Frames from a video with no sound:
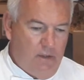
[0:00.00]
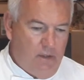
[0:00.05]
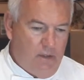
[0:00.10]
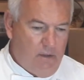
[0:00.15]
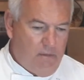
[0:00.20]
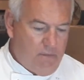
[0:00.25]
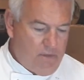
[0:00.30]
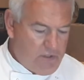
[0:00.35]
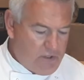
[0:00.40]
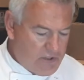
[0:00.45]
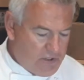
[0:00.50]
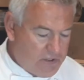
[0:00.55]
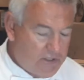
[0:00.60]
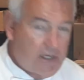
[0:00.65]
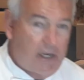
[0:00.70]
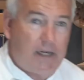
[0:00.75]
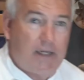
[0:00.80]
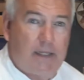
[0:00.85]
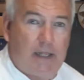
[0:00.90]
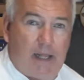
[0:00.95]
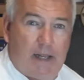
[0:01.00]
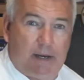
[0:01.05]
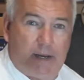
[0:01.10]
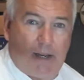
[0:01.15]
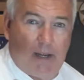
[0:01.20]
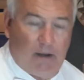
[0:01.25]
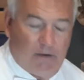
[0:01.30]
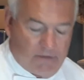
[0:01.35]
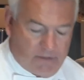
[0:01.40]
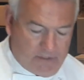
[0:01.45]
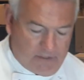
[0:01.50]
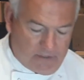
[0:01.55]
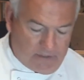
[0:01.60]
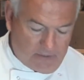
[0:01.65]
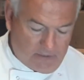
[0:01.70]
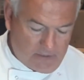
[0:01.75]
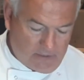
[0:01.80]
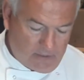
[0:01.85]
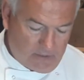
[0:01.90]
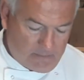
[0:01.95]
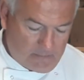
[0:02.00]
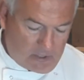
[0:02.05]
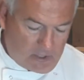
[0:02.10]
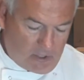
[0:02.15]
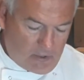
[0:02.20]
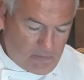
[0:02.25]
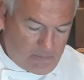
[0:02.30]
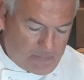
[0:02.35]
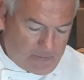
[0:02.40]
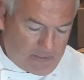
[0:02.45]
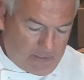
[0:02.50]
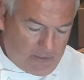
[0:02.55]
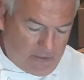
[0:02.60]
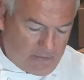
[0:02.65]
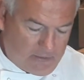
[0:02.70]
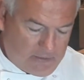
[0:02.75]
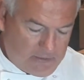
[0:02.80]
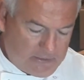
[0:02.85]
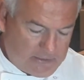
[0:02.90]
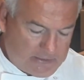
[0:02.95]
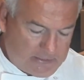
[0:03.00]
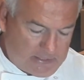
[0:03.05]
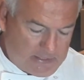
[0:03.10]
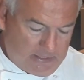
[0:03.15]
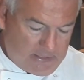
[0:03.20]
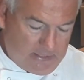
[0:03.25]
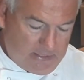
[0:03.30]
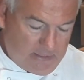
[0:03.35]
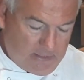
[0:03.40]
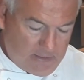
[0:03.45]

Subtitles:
you just take that out, and I'm hoping you can see